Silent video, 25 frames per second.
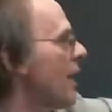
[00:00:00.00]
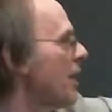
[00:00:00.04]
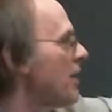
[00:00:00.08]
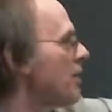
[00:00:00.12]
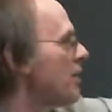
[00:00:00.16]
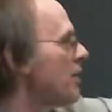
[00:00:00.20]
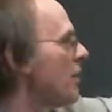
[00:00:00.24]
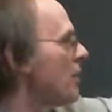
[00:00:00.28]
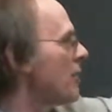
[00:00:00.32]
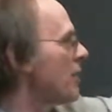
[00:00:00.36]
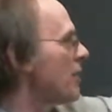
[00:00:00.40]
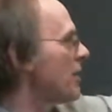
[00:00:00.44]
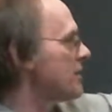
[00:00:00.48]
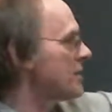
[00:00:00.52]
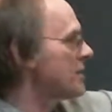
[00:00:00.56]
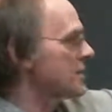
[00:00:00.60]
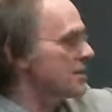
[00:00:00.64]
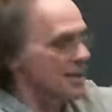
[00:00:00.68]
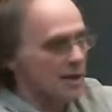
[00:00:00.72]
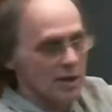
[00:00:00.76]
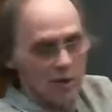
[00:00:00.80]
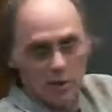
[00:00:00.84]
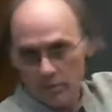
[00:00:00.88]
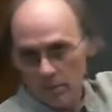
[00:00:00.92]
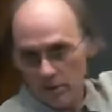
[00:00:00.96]
I know that it's a
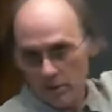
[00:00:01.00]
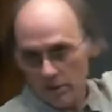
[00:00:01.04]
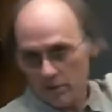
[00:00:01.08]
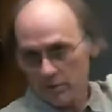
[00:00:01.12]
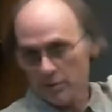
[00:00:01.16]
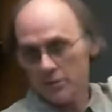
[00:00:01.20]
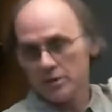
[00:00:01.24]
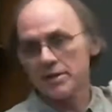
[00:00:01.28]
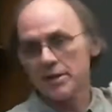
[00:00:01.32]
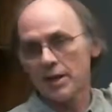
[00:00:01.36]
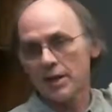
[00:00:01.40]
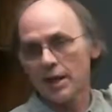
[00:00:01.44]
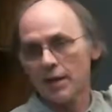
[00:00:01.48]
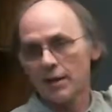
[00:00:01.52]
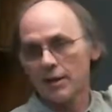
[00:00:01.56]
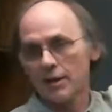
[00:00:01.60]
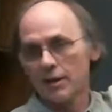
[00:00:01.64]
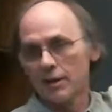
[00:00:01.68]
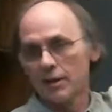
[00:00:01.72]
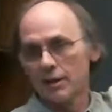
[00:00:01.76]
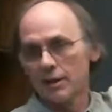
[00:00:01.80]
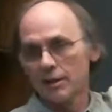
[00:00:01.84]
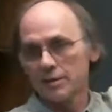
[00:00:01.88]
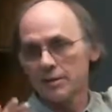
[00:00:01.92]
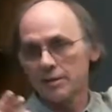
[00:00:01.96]
single particle state.
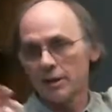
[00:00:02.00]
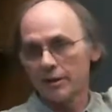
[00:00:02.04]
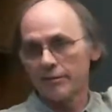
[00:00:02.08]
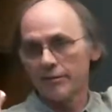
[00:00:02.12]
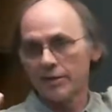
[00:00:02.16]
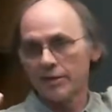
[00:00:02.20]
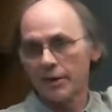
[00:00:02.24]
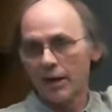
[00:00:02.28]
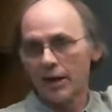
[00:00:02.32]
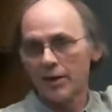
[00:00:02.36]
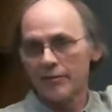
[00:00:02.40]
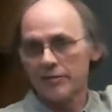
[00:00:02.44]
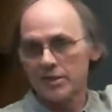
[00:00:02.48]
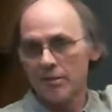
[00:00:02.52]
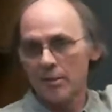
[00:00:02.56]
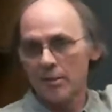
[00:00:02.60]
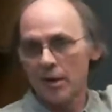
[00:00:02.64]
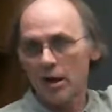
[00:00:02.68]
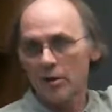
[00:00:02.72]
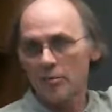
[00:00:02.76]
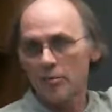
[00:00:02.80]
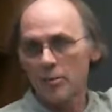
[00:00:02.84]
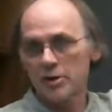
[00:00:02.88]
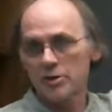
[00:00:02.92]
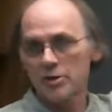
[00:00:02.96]
So I've somehow
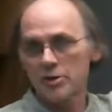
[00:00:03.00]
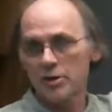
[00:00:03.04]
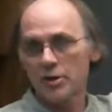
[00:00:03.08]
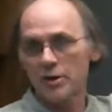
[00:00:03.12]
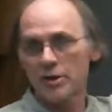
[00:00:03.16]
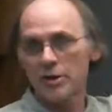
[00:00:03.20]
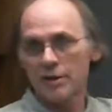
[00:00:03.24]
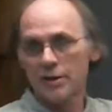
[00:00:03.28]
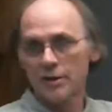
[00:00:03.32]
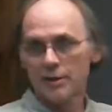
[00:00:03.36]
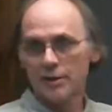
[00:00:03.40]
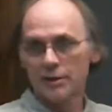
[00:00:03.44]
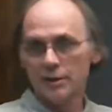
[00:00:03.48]
measured